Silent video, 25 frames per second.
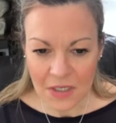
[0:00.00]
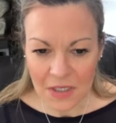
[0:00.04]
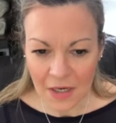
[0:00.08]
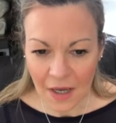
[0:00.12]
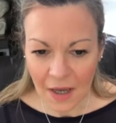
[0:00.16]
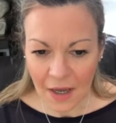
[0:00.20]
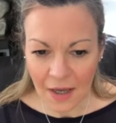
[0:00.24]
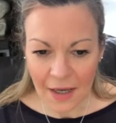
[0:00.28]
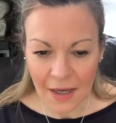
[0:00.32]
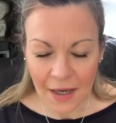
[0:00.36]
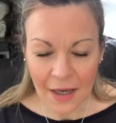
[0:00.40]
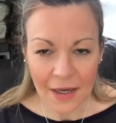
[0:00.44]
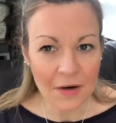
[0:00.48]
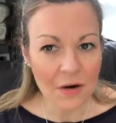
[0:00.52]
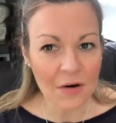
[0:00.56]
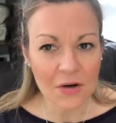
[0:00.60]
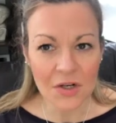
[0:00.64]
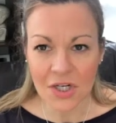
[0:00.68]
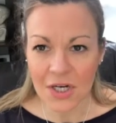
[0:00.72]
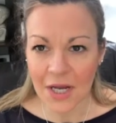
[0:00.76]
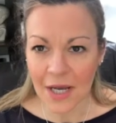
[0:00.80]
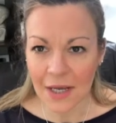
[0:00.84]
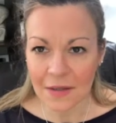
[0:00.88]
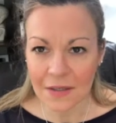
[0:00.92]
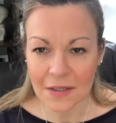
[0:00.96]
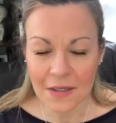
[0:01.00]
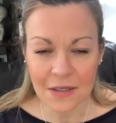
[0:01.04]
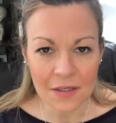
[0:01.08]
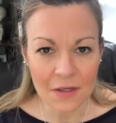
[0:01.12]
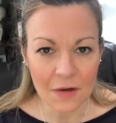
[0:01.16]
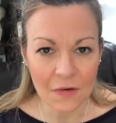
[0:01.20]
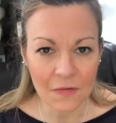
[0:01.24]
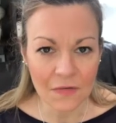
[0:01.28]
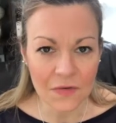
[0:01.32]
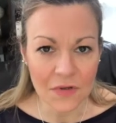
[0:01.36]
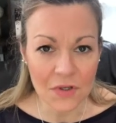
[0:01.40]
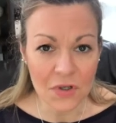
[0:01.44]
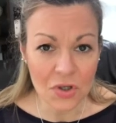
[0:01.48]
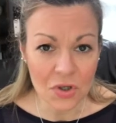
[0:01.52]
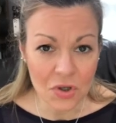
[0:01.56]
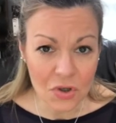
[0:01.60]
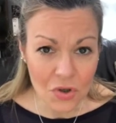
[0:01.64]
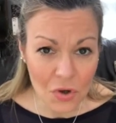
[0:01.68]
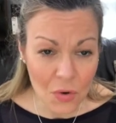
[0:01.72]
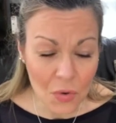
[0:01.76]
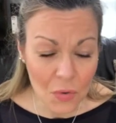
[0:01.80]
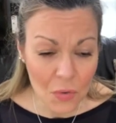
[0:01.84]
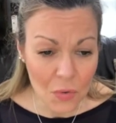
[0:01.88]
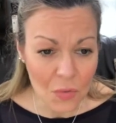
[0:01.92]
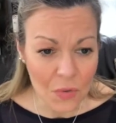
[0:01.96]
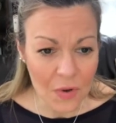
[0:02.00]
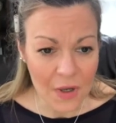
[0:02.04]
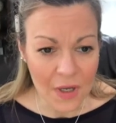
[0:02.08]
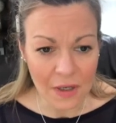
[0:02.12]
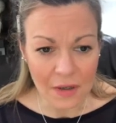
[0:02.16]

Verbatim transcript: diet and our chances of stroke